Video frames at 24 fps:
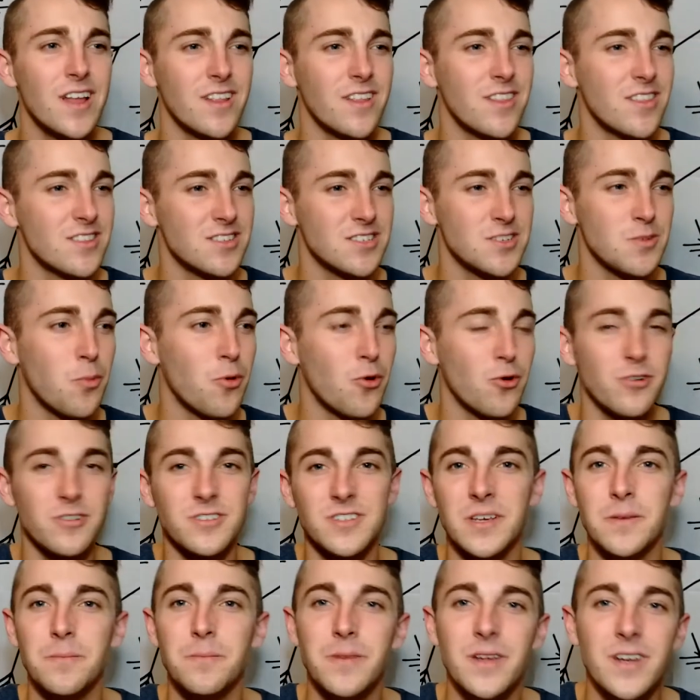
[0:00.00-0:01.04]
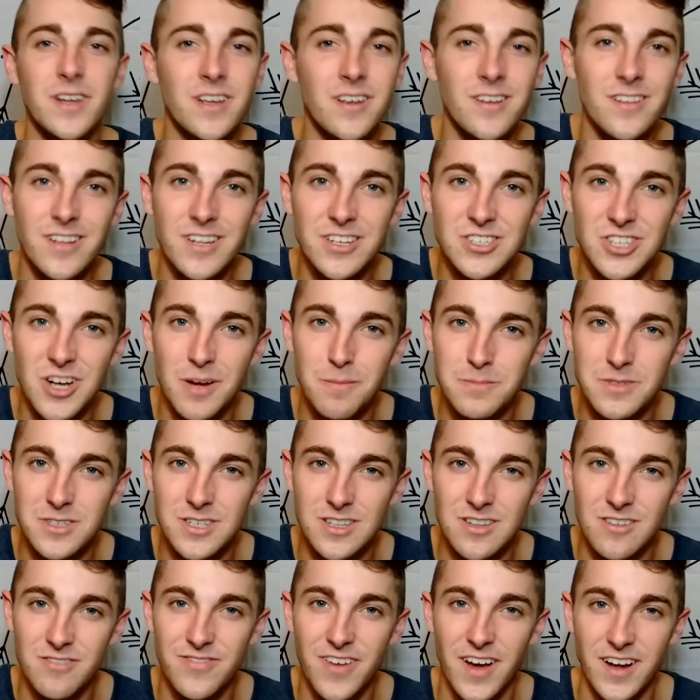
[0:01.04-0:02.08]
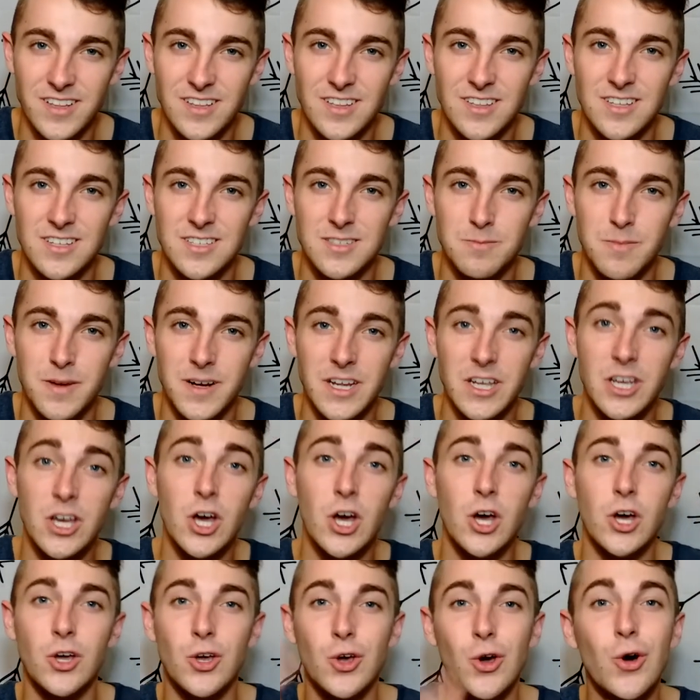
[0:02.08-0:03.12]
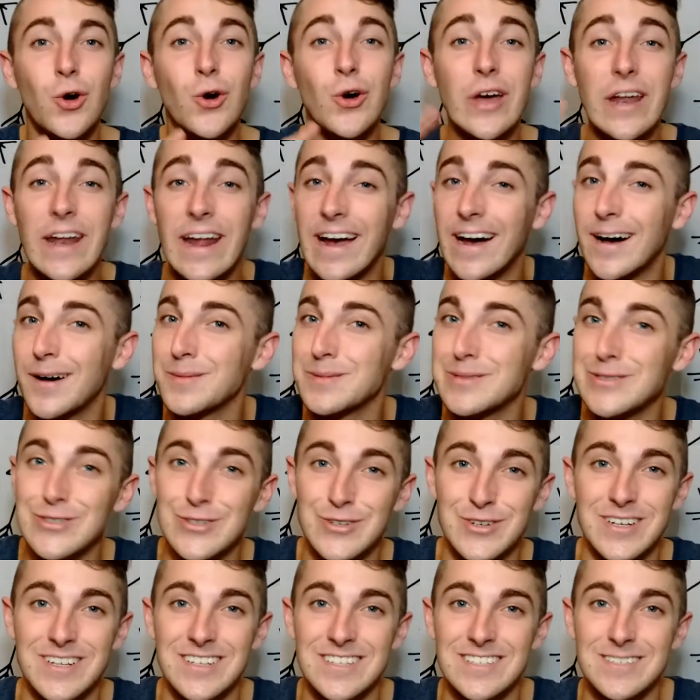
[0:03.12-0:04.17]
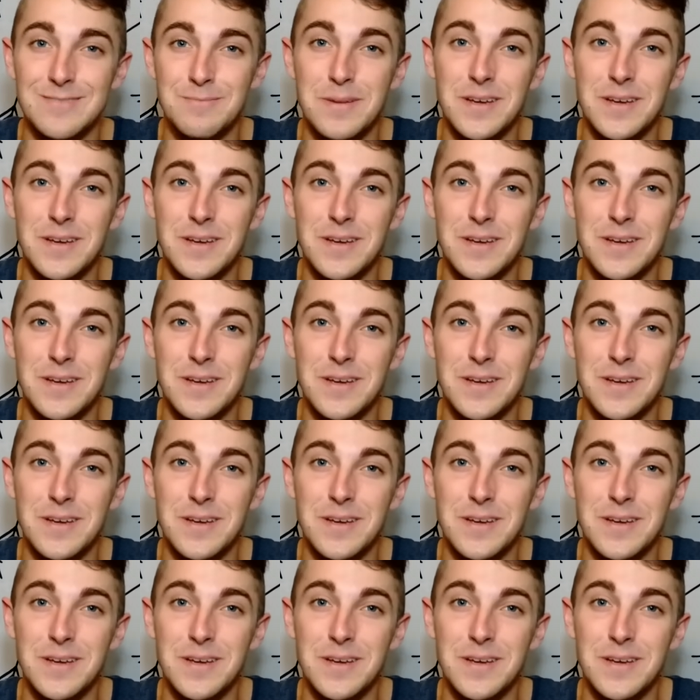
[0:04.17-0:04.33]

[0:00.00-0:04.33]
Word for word: that the supporters immediately jump to the fact that this money could help students,